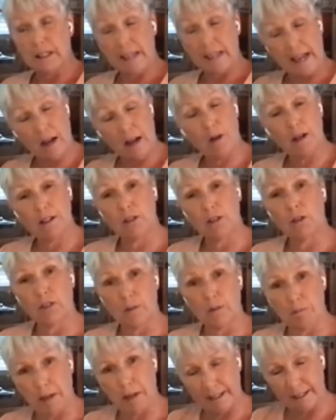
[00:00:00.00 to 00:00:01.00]
Now I know
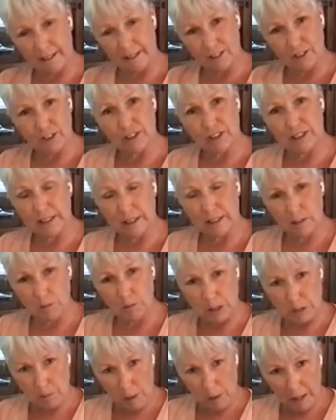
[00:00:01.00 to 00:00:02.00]
that my angel team
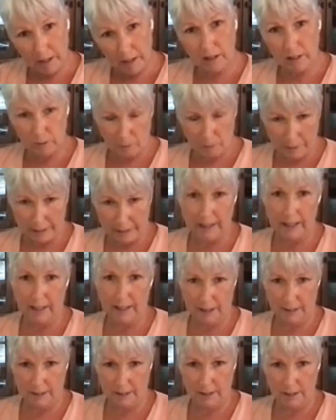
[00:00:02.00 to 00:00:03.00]
is part of my
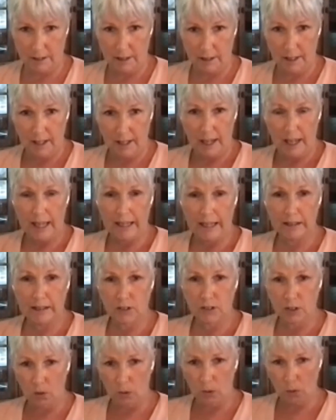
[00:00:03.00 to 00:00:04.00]
guides. And
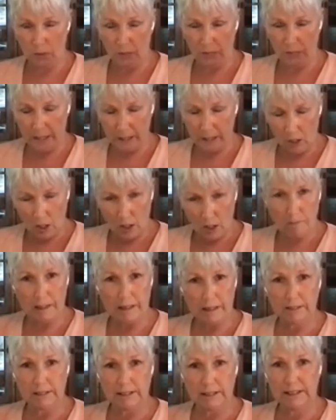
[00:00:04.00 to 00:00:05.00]
so they all
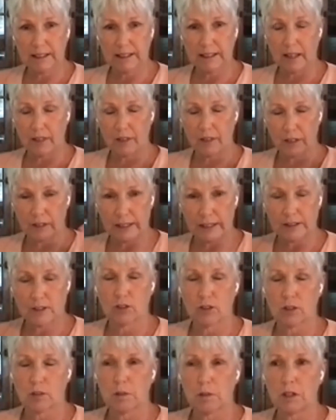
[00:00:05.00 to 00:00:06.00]
melded together and they
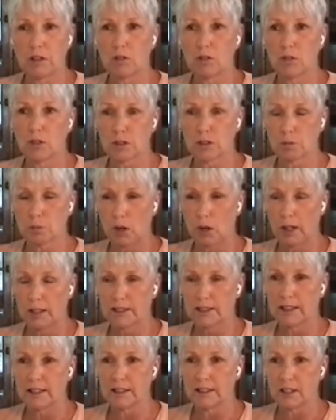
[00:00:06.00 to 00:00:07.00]
took me through this
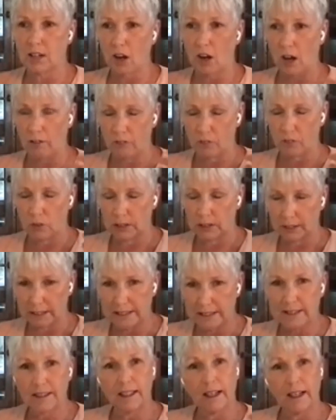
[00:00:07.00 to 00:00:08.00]
process of
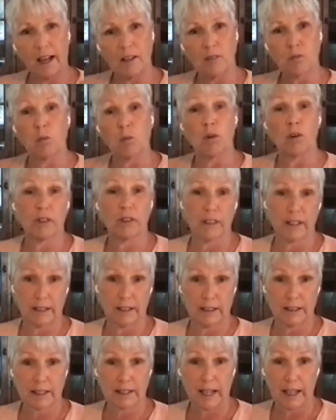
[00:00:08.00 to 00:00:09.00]
releasing
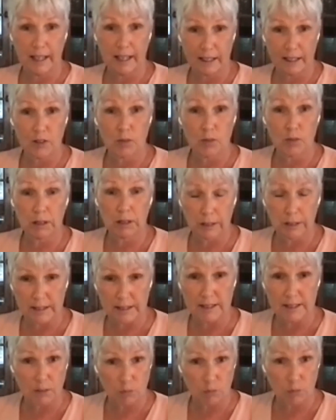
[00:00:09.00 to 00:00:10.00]
unworthiness. I had to
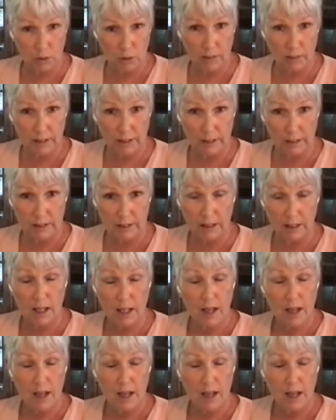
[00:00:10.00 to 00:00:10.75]
release unworthiness.